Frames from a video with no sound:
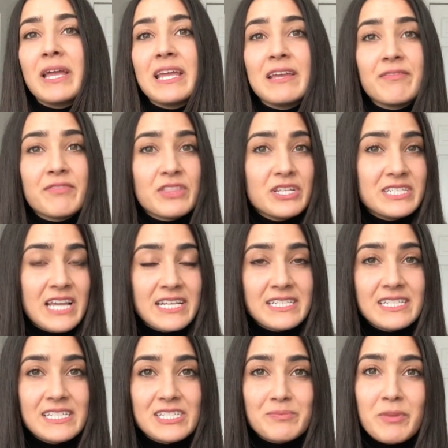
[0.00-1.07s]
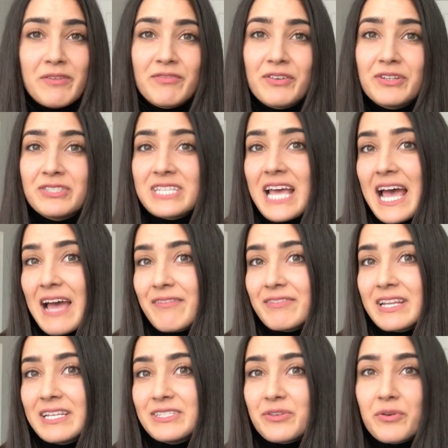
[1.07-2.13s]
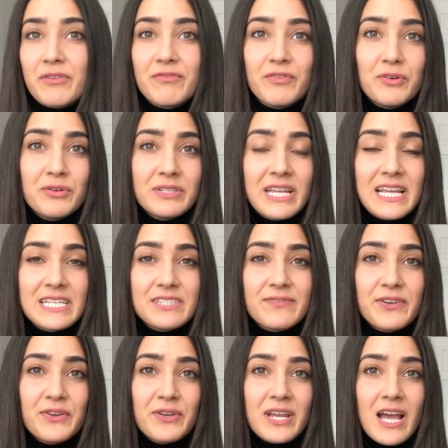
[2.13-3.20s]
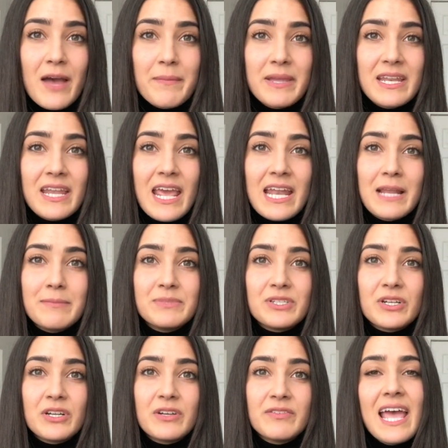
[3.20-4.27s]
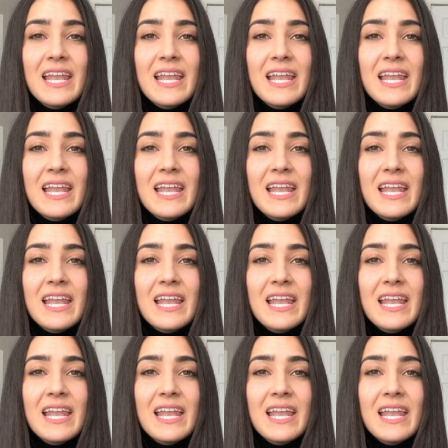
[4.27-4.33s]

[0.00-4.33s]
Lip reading: if the dentist prefers half days or full days for you to come in and observe,